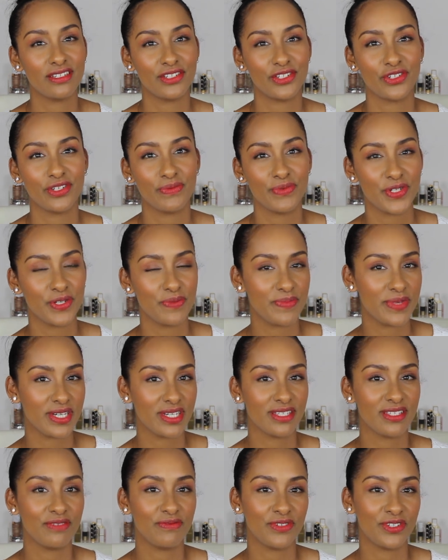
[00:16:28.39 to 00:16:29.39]
description
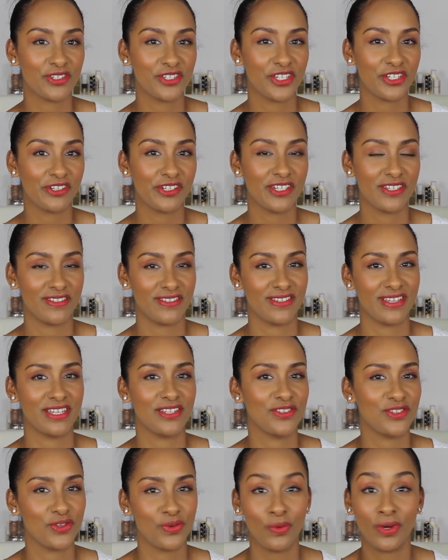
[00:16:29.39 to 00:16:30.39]
box if you're curious
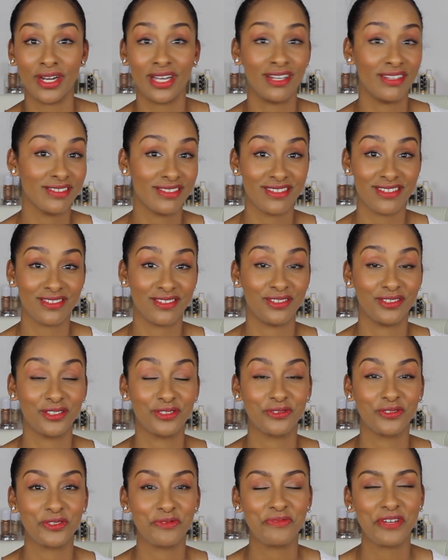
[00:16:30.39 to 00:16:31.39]
as to what else is all
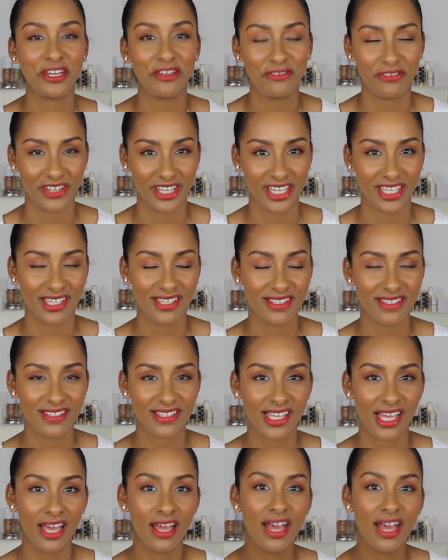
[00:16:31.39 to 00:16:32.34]
over my face.